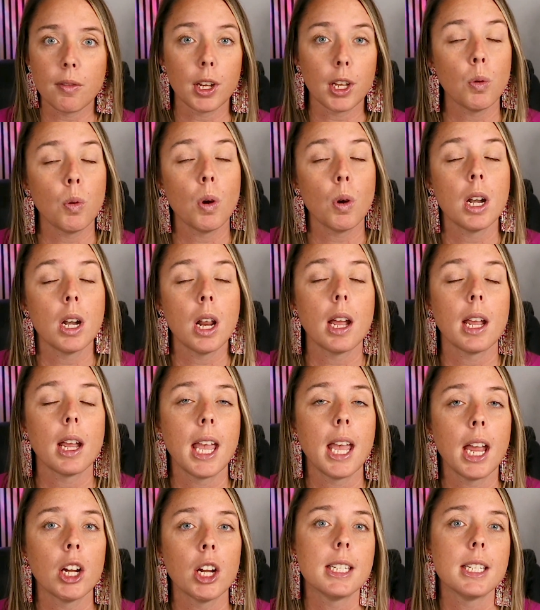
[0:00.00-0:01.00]
you are not
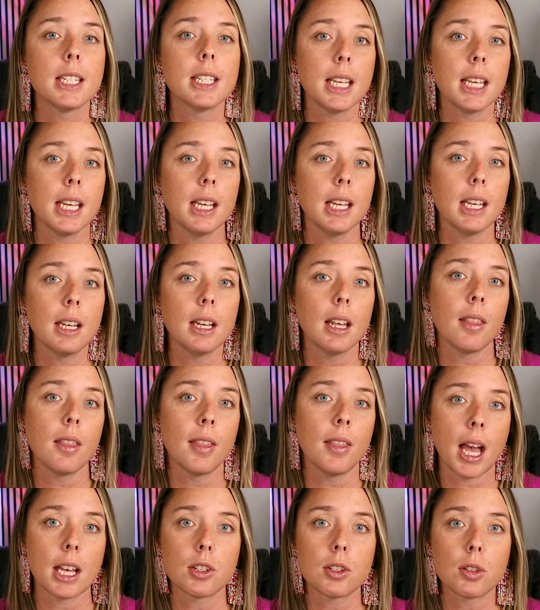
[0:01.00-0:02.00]
guaranteed
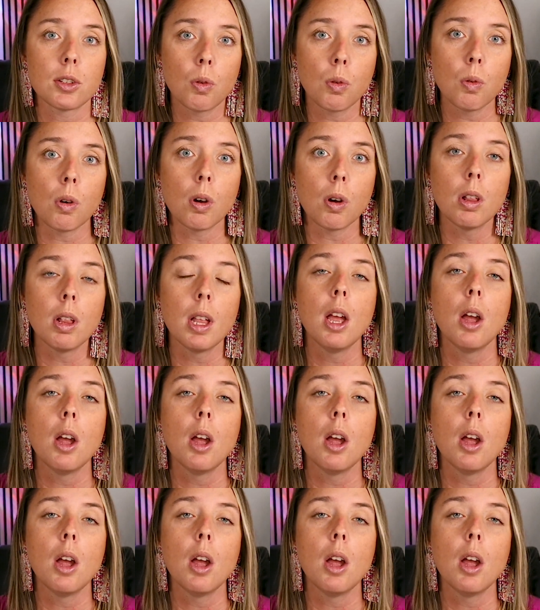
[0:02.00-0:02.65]
that school